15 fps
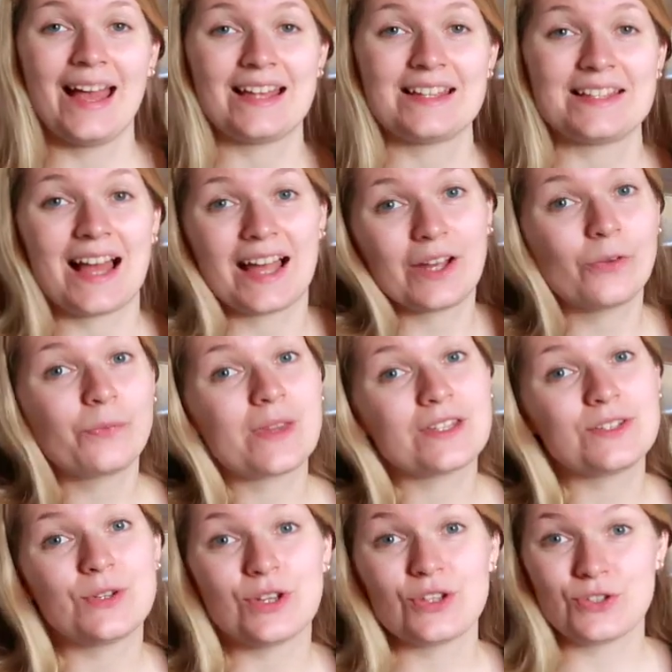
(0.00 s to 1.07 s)
And I hope
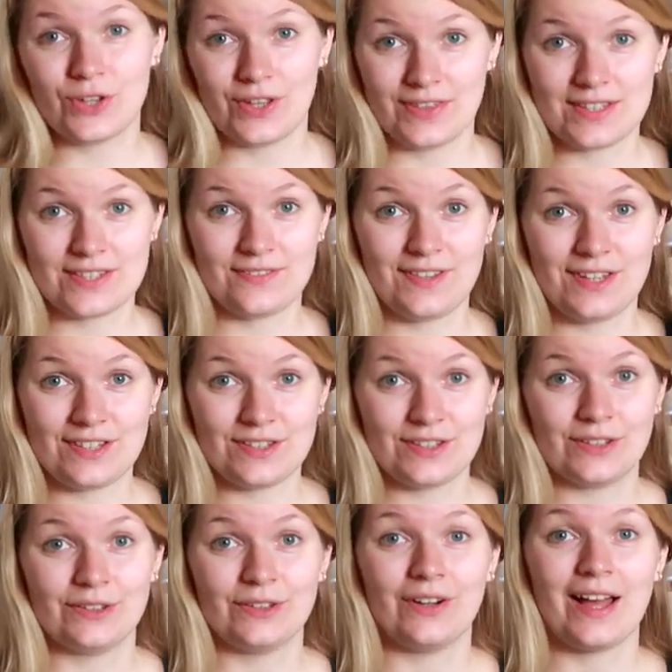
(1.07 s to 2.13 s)
that you enjoyed this
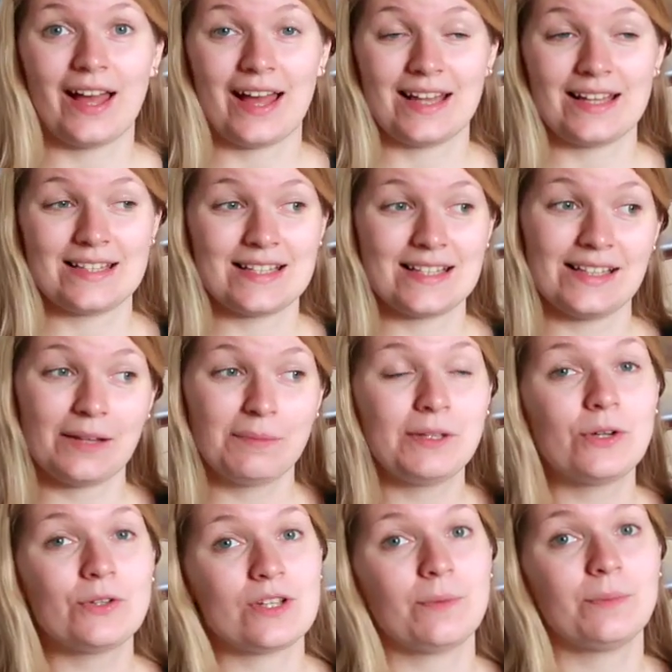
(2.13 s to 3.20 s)
video, and let me
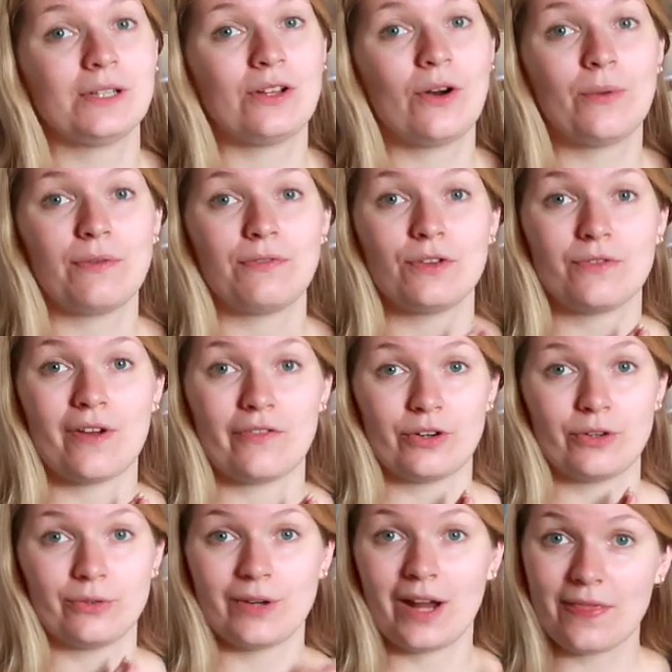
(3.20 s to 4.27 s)
know down below if you've
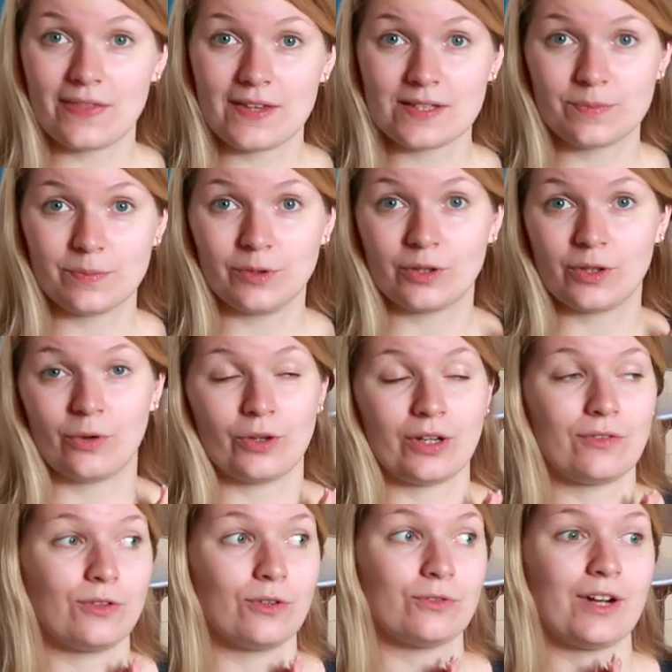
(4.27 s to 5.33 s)
ever read this book or
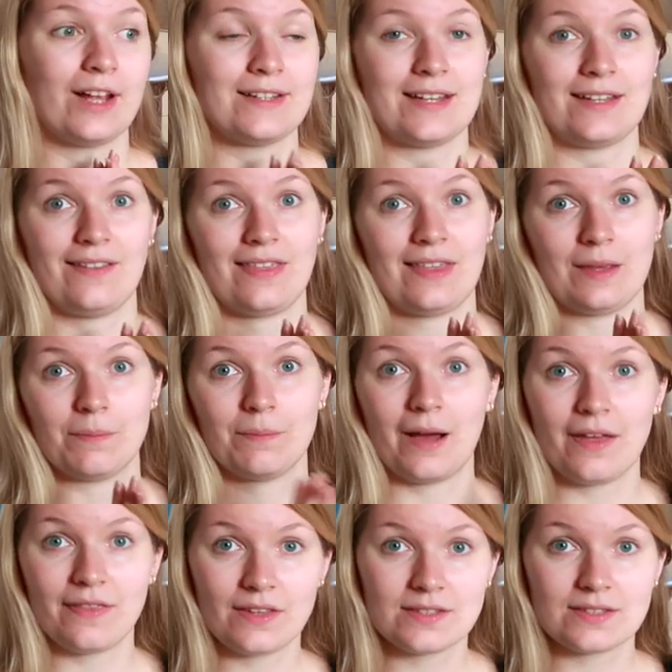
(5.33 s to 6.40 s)
if you've read anything
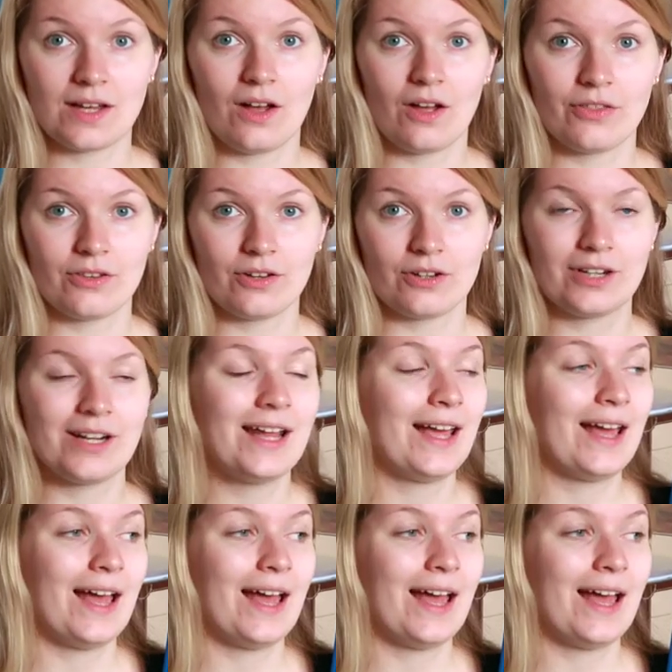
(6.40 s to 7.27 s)
by this author,